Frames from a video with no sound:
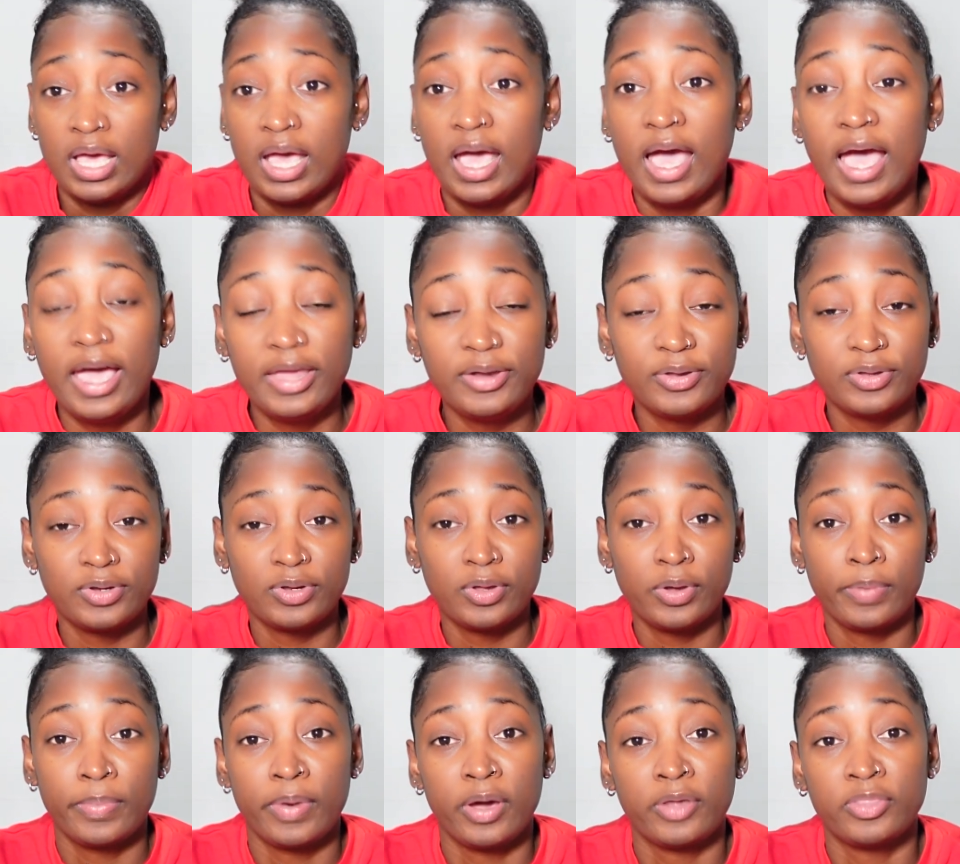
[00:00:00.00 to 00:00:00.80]
I don't
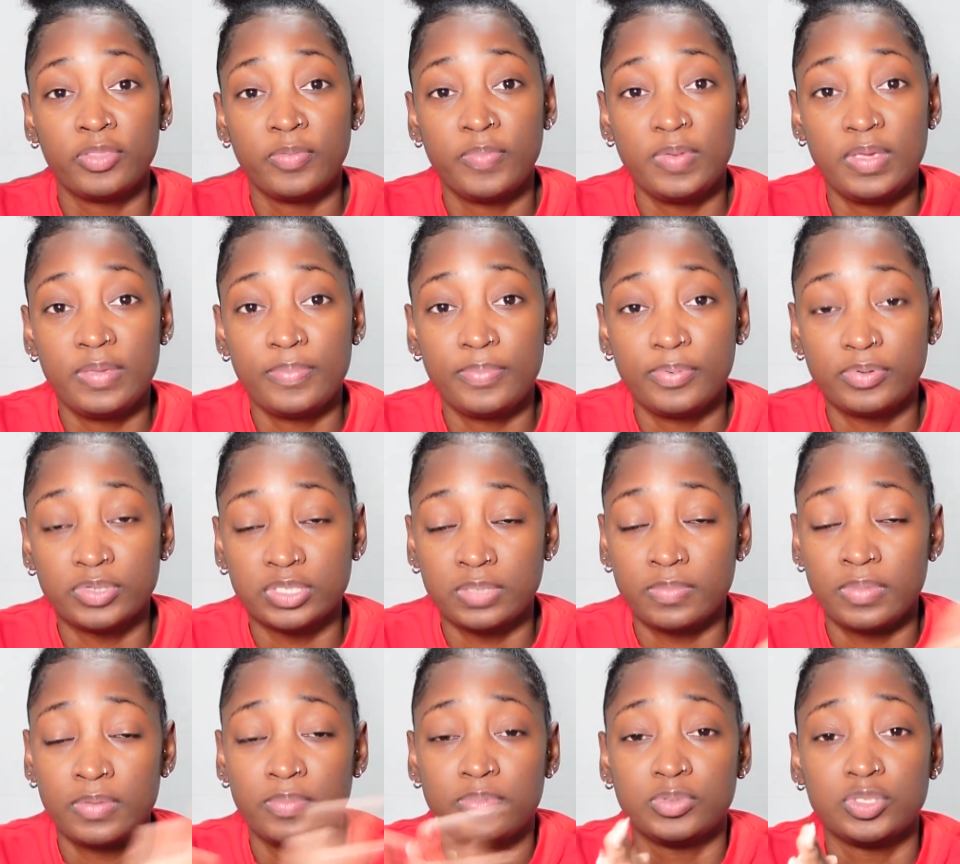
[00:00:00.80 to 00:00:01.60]
know about other people,
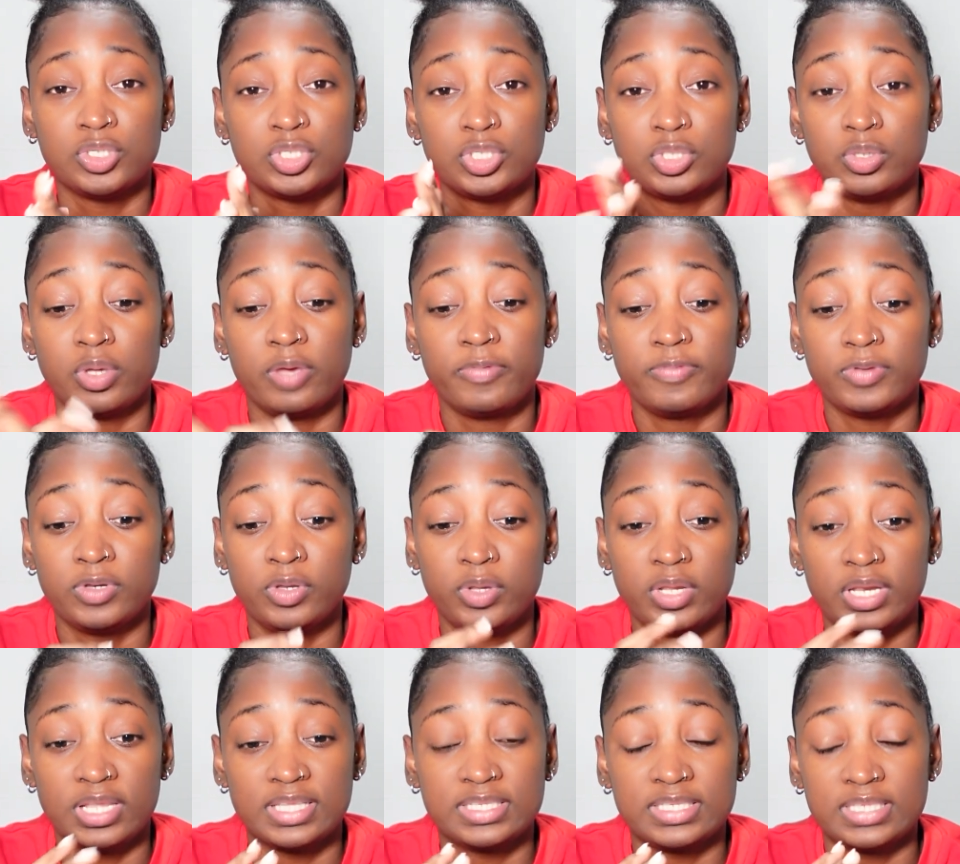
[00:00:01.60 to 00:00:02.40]
some people just do it for
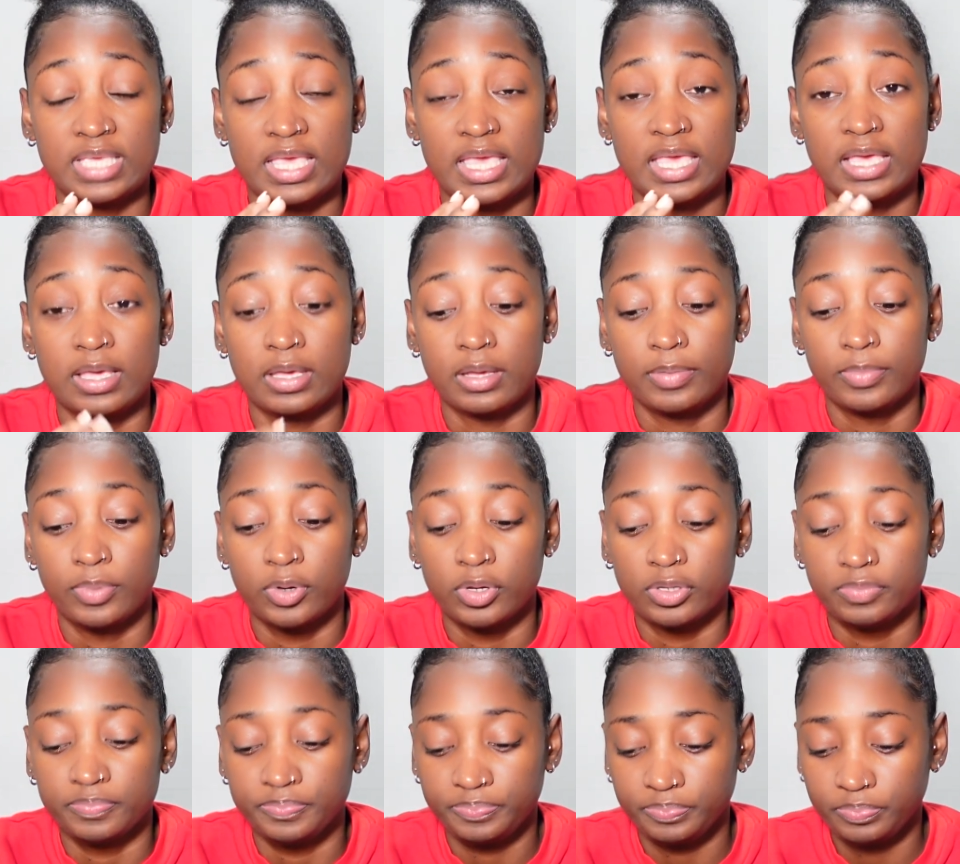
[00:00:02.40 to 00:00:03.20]
doing its sake,
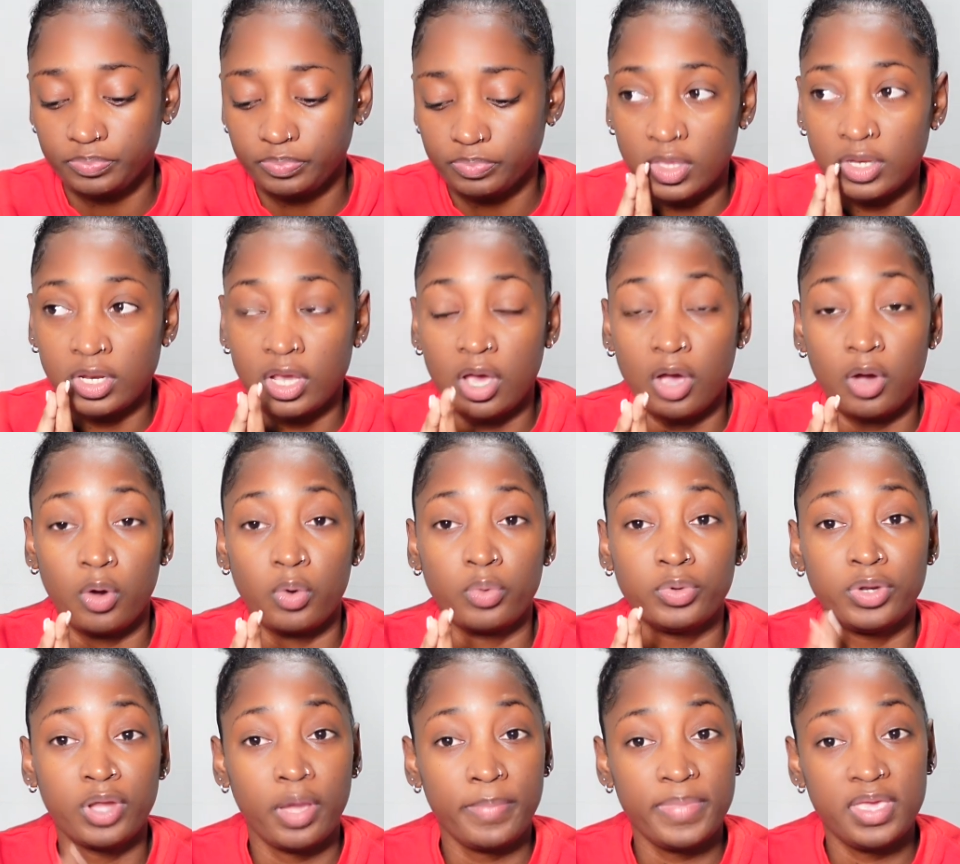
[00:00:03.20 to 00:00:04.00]
but no,
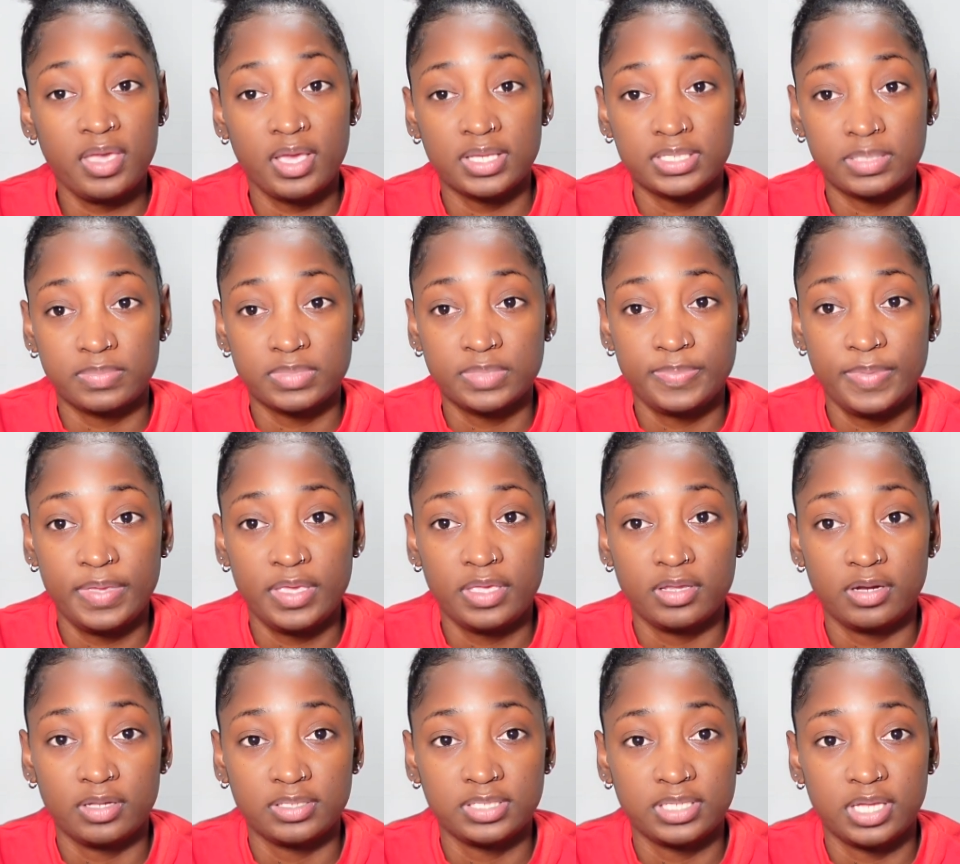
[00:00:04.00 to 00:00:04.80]
not because I'm
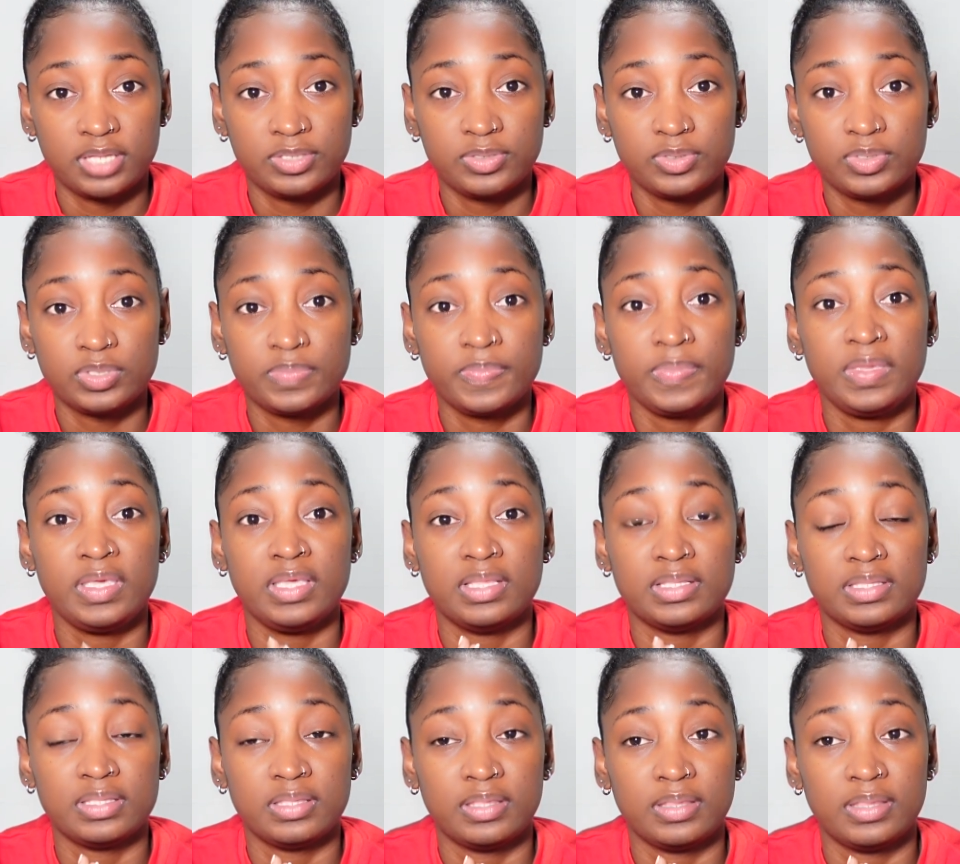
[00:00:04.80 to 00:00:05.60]
speaking on tattoos
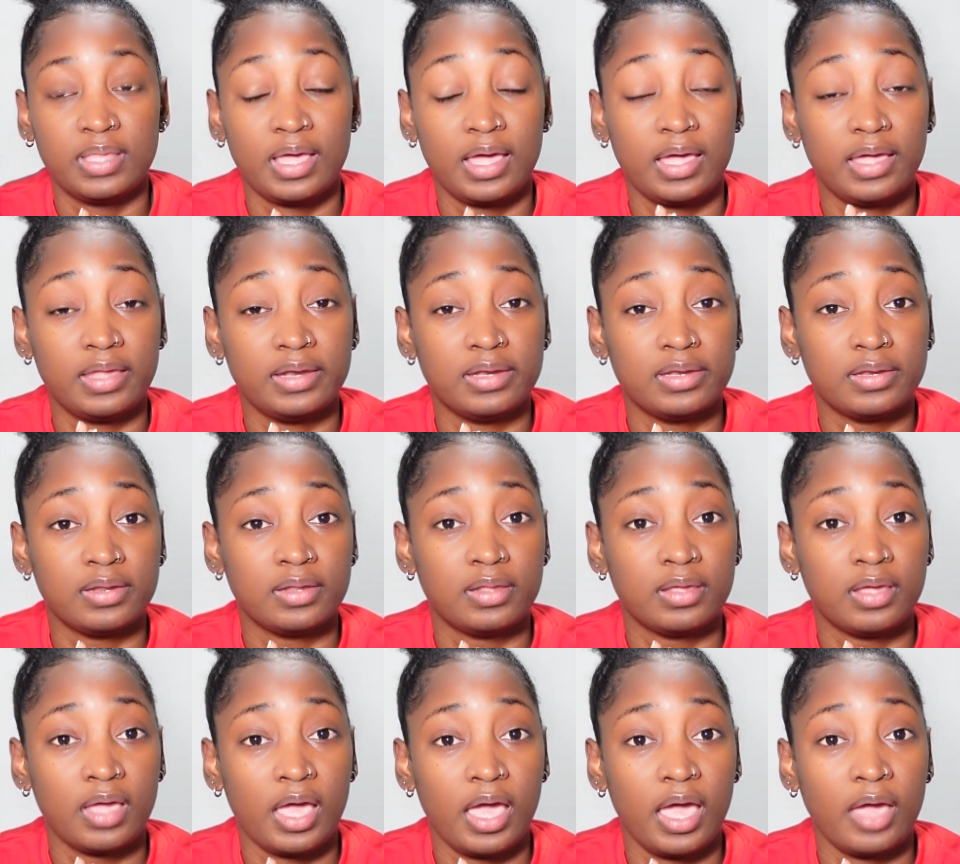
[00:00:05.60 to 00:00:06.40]
mean that
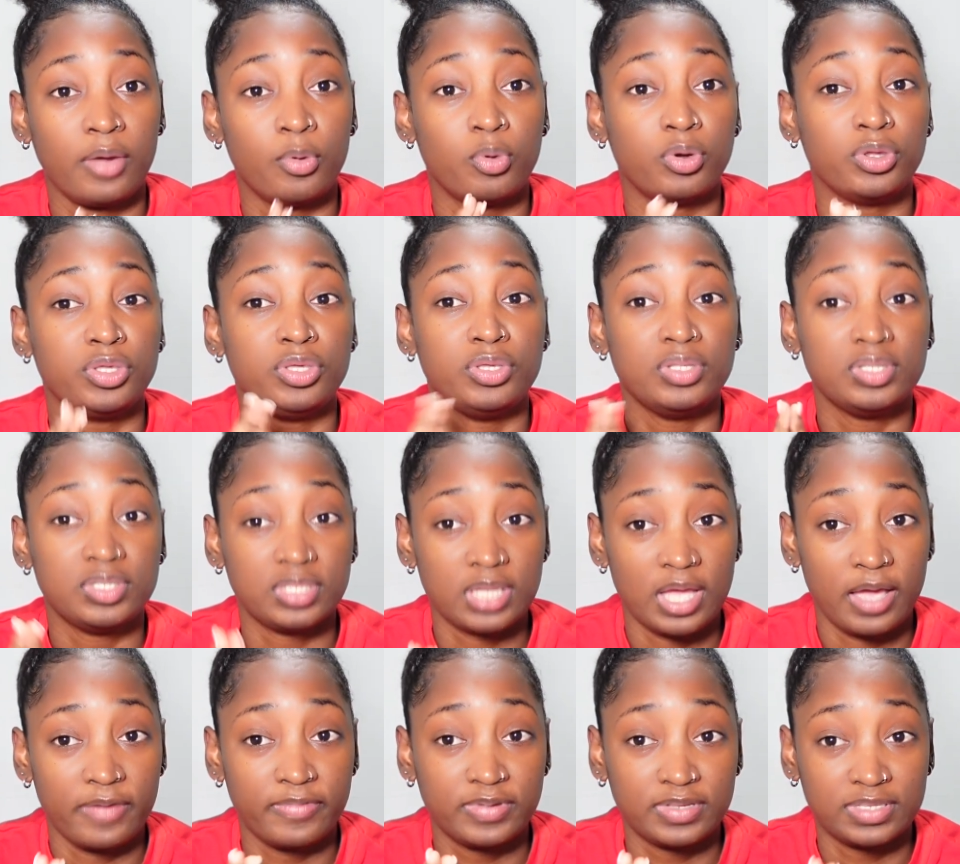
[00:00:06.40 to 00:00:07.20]
I want you to
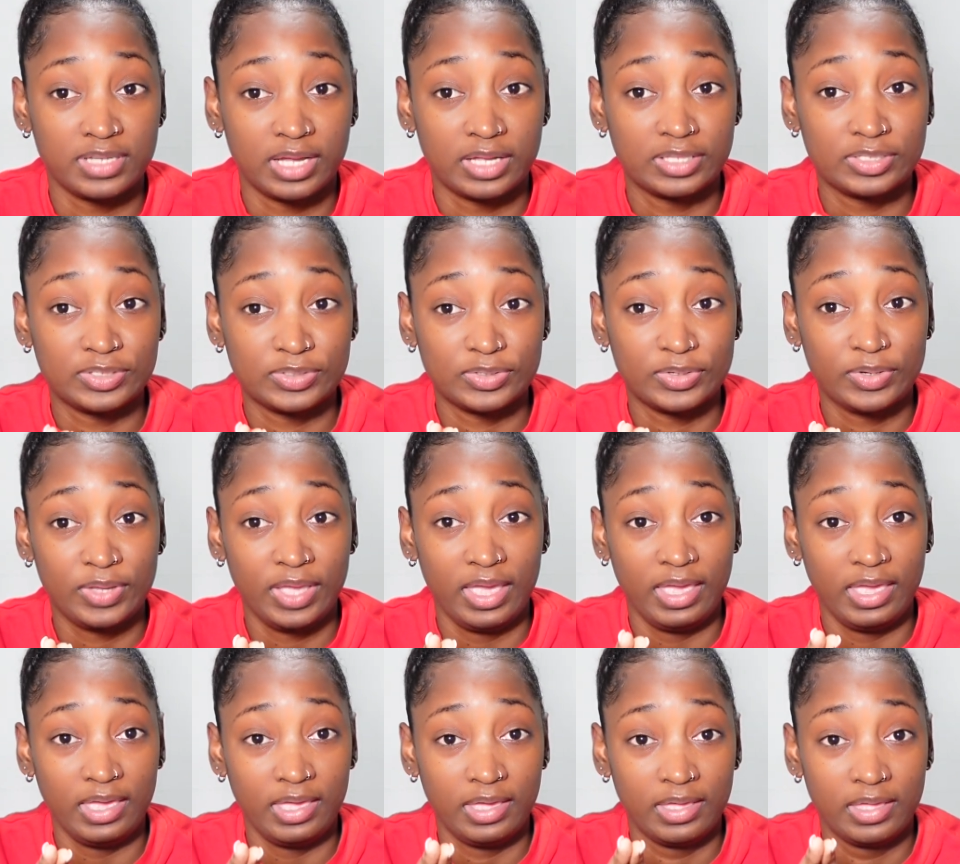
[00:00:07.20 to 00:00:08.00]
have a tattoo,
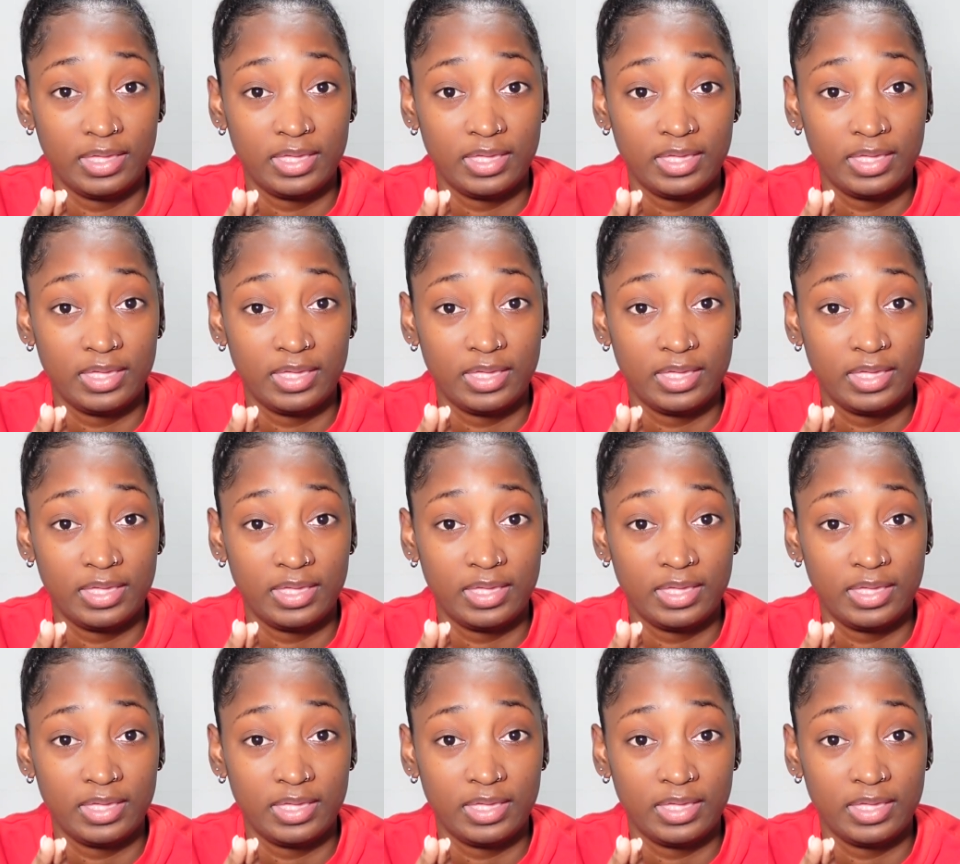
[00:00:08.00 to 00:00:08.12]
okay?